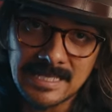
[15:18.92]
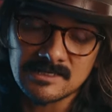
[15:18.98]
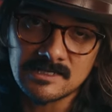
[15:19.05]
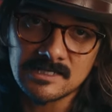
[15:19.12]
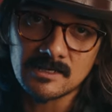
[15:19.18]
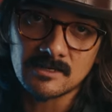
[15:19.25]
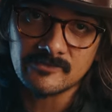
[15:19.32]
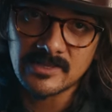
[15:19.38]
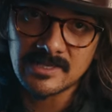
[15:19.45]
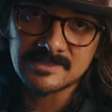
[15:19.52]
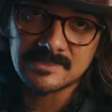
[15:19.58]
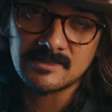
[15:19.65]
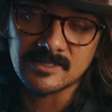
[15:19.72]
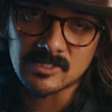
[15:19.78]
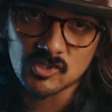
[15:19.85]
ND on this,
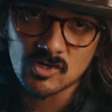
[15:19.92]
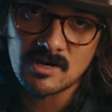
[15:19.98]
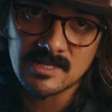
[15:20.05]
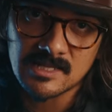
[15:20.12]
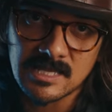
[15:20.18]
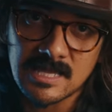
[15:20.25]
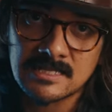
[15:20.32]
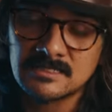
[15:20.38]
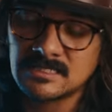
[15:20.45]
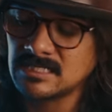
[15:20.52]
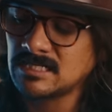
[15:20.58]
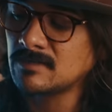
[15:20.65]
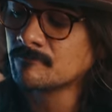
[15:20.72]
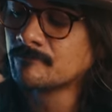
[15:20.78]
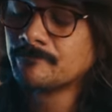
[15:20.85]
the electronic
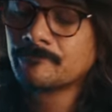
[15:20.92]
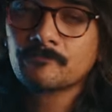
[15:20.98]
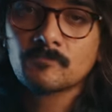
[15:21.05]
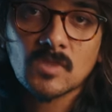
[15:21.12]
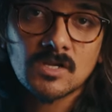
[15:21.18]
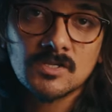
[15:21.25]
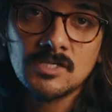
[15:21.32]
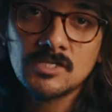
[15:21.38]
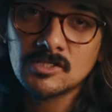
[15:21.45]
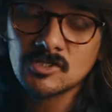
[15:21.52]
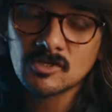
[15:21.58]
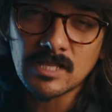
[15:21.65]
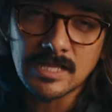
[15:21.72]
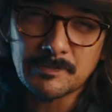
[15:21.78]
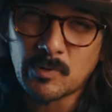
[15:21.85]
ND, you could
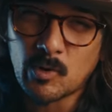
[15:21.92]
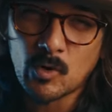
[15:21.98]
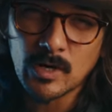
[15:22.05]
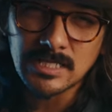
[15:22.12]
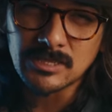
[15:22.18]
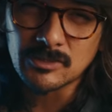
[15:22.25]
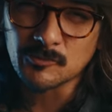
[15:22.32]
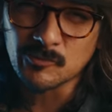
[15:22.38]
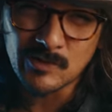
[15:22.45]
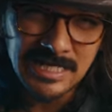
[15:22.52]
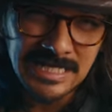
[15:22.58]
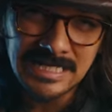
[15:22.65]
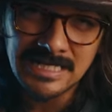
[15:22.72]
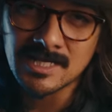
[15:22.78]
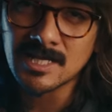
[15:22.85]
do like
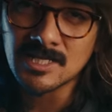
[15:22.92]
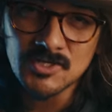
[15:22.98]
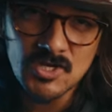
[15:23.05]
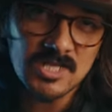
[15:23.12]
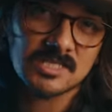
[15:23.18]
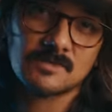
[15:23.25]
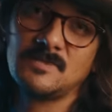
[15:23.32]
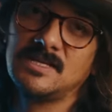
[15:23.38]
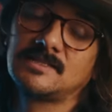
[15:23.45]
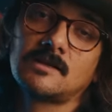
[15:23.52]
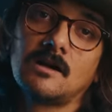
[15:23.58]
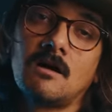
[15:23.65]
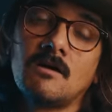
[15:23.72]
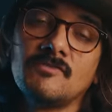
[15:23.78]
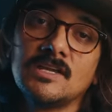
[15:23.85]
0.3 adjustments
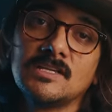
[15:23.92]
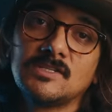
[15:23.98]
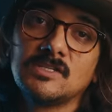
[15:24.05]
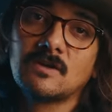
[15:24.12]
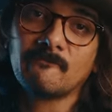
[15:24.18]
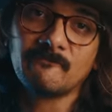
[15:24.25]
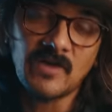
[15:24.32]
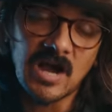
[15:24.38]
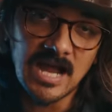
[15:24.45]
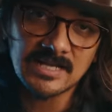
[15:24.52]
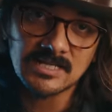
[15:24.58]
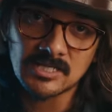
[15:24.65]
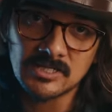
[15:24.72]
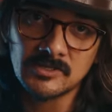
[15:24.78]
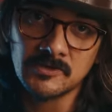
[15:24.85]
on this. You could
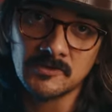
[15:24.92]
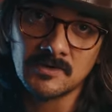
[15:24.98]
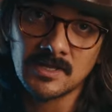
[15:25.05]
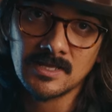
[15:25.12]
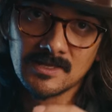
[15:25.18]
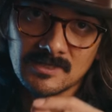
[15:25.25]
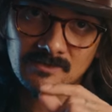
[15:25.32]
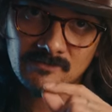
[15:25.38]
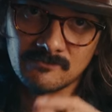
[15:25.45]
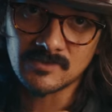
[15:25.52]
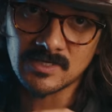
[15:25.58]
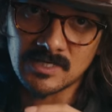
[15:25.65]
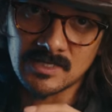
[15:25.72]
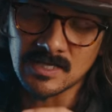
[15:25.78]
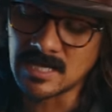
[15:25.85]
fine tune the,
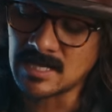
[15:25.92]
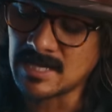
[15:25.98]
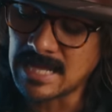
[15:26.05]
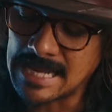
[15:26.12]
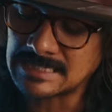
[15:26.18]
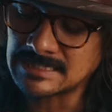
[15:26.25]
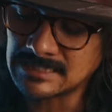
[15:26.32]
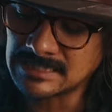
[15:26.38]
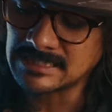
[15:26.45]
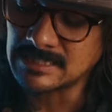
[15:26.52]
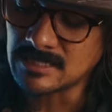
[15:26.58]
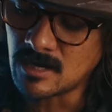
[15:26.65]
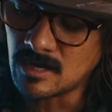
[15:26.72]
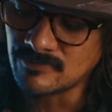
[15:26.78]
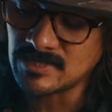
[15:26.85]
the uh,
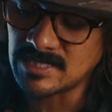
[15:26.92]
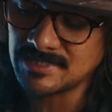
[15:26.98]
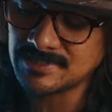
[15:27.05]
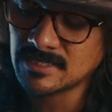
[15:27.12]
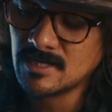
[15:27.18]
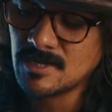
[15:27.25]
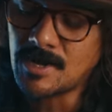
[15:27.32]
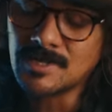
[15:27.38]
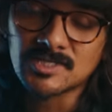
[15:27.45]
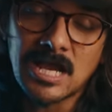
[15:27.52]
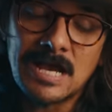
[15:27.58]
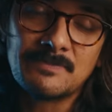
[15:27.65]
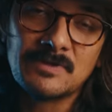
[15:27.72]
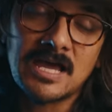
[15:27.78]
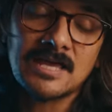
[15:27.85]
ND on this. On
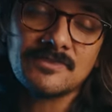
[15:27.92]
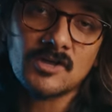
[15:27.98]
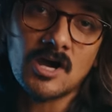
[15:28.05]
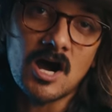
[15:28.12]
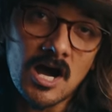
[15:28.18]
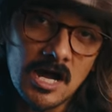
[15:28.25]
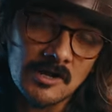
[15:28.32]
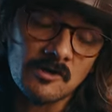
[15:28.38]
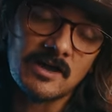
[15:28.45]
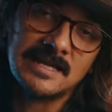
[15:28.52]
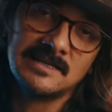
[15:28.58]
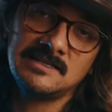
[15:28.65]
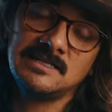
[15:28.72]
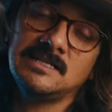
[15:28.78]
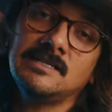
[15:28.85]
top of that, the auto
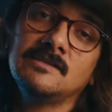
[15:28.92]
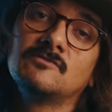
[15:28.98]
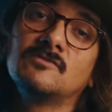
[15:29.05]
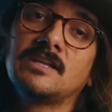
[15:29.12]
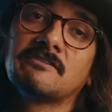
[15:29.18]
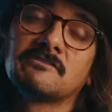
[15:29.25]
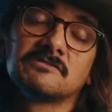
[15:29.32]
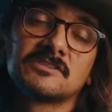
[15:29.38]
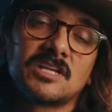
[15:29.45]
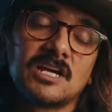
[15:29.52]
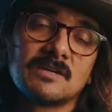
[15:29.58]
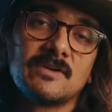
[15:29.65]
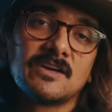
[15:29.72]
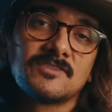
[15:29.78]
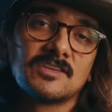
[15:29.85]
ND. When everyone was
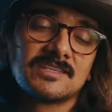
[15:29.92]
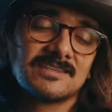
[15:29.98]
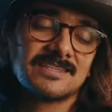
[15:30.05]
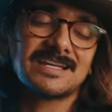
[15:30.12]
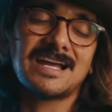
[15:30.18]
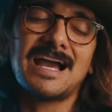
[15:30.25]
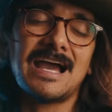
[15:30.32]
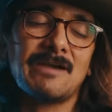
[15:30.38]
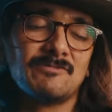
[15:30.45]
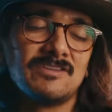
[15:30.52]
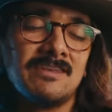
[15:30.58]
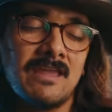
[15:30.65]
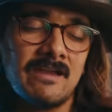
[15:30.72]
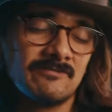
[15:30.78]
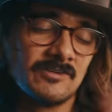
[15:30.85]
talking about this, I was like, I would
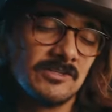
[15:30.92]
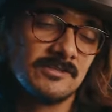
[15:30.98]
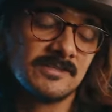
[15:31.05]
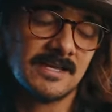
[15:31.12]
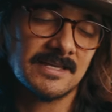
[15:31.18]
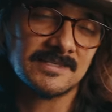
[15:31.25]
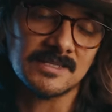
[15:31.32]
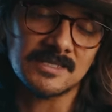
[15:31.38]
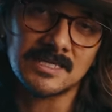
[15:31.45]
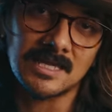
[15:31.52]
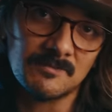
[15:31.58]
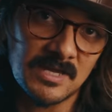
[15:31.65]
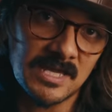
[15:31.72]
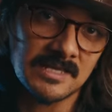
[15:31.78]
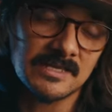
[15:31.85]
never use that. It's a
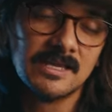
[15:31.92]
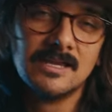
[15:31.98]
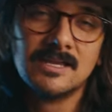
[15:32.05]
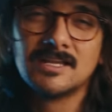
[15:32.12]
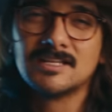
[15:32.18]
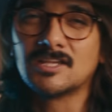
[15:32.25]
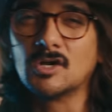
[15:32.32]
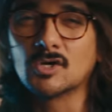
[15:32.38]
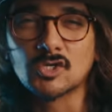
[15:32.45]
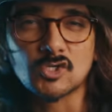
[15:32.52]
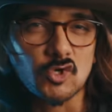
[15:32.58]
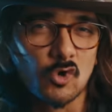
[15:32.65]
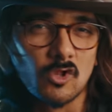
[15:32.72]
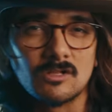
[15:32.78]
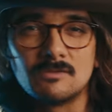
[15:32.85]
gimmick. It's
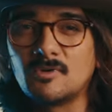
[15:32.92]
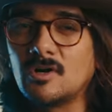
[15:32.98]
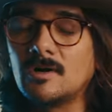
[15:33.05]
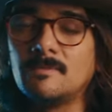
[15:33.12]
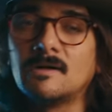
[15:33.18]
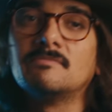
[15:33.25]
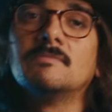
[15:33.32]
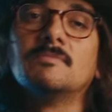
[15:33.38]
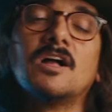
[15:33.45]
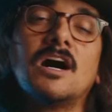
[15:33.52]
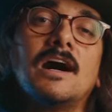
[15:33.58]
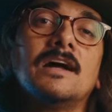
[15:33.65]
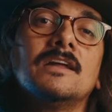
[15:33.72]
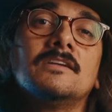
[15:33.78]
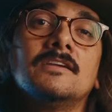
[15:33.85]
uncontrollable, blah, blah,
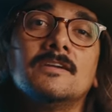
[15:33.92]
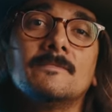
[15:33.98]
blah.